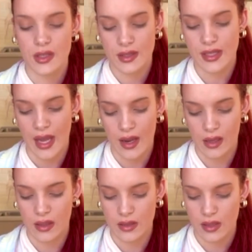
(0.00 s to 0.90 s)
this set
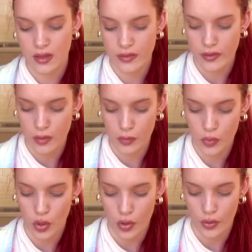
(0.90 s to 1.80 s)
and this is from
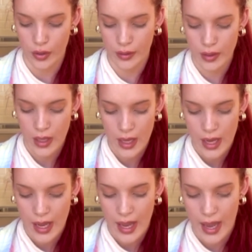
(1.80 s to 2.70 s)
Cotton On
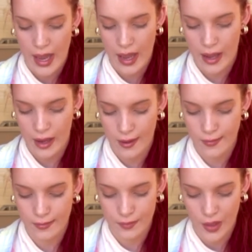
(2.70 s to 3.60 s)
and
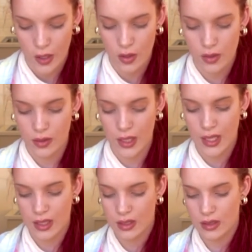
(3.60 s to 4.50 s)
um, I got
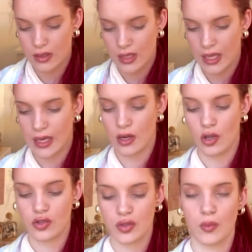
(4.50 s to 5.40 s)
these in
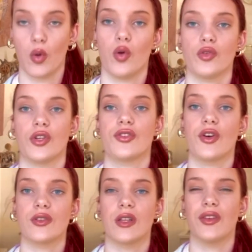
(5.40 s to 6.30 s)
a small just
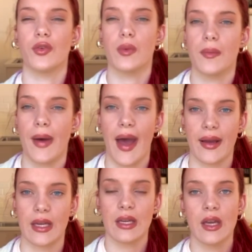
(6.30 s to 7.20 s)
so it's a little bit
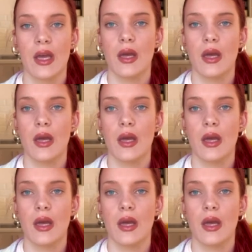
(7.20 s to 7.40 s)
baggy